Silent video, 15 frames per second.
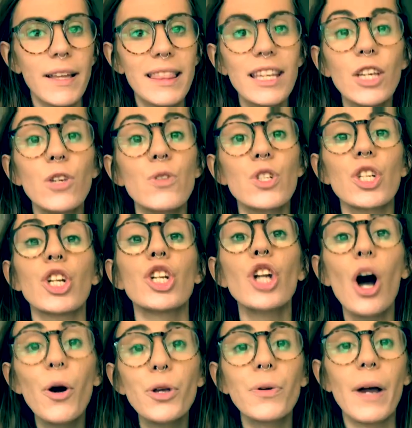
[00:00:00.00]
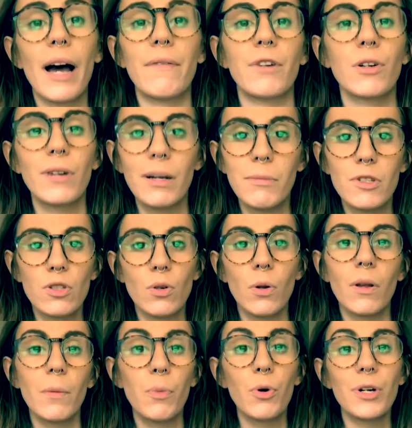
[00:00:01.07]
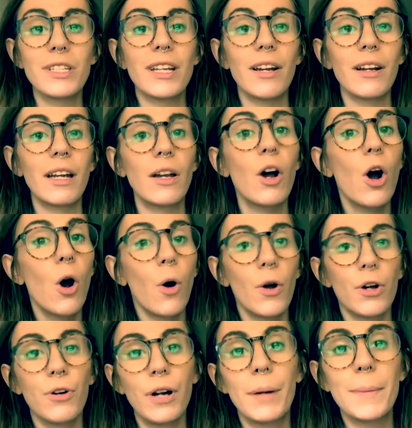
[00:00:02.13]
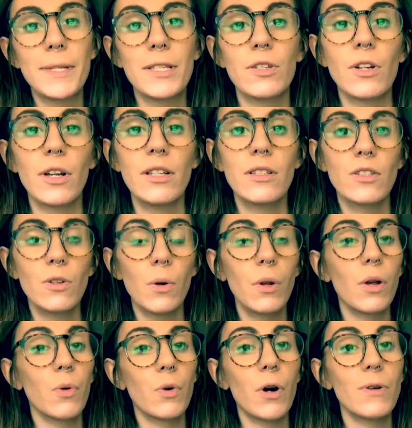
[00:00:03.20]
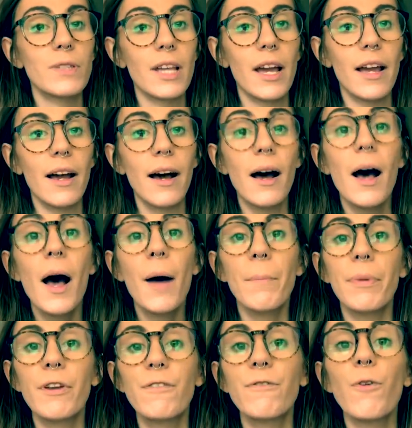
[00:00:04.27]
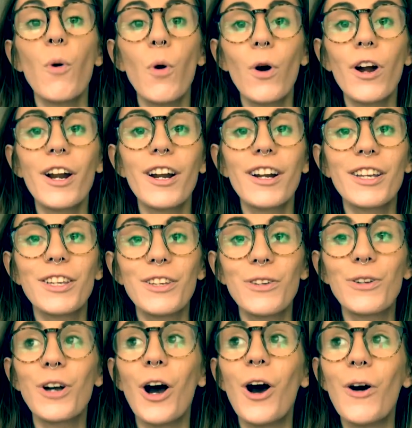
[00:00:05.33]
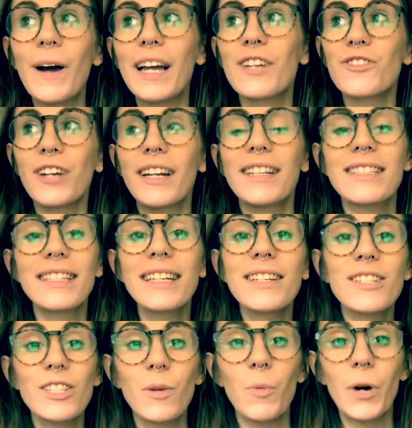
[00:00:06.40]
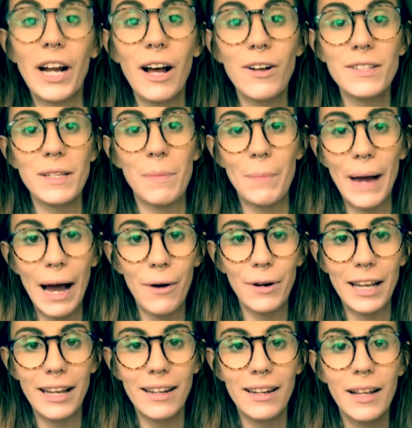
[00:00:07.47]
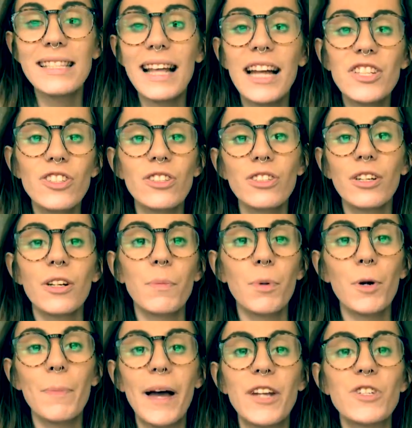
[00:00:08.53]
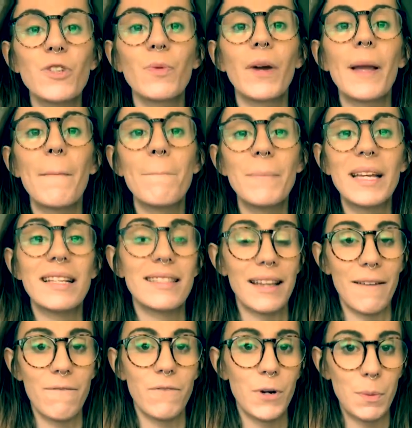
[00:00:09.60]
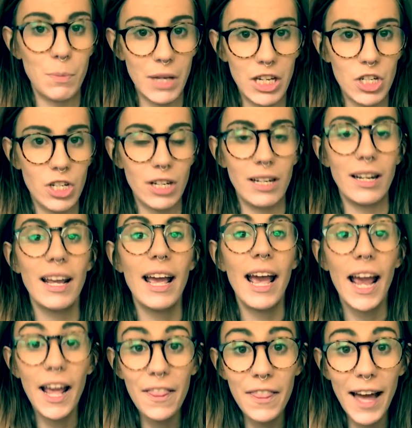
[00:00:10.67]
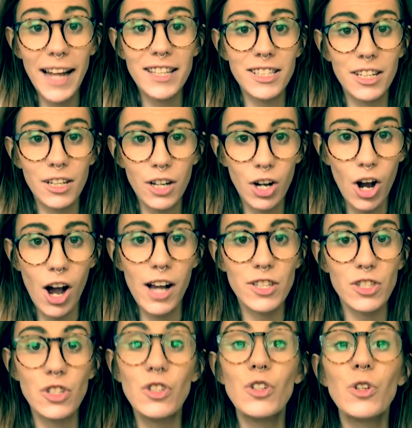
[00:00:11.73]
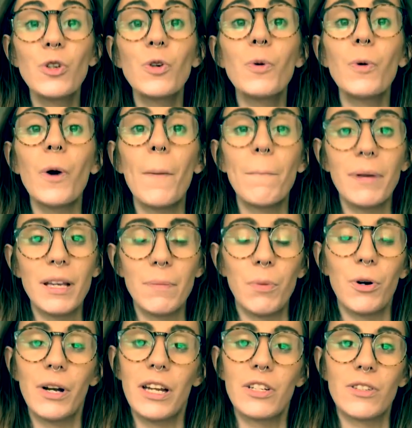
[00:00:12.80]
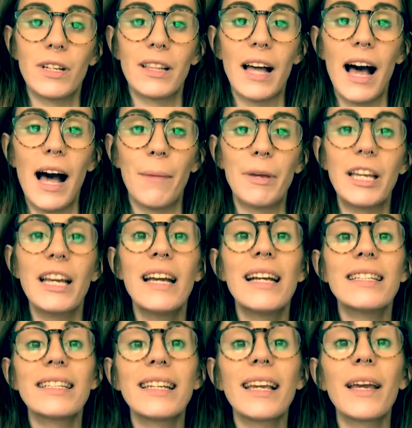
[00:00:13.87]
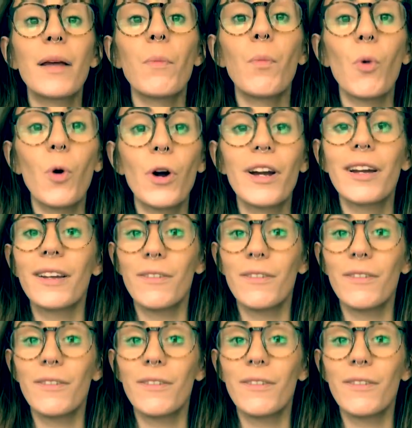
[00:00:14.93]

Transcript: I think you should know you have a Grammostola porteri or a Grammostola rosea before you go and try to teach someone else about it. That's just going to perpetuate misinformation and that's going to cause new people entering the hobby to get more